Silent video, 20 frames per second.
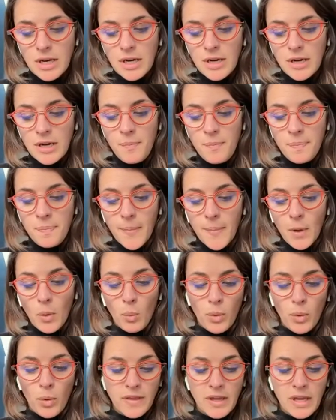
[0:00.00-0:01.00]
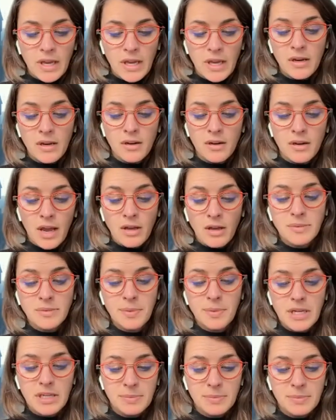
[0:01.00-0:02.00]
Um, within, I'll
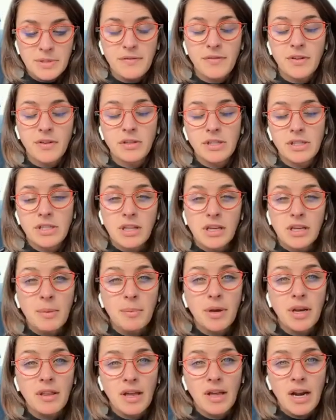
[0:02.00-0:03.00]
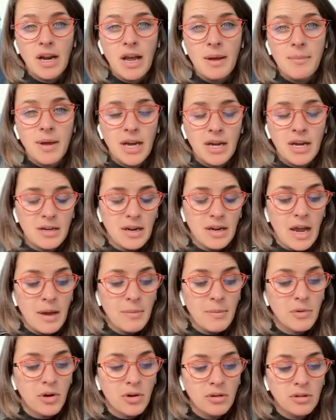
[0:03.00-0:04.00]
speak specifically company that I'm at.
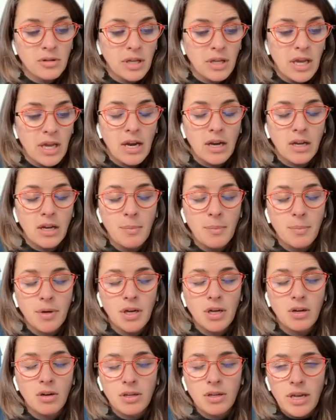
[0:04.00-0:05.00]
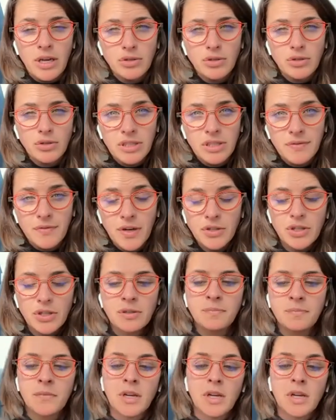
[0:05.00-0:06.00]
I'm currently at a company called AngelList
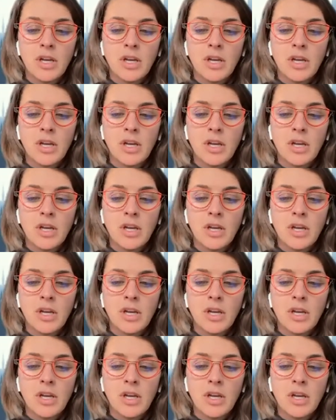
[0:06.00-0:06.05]
Venture.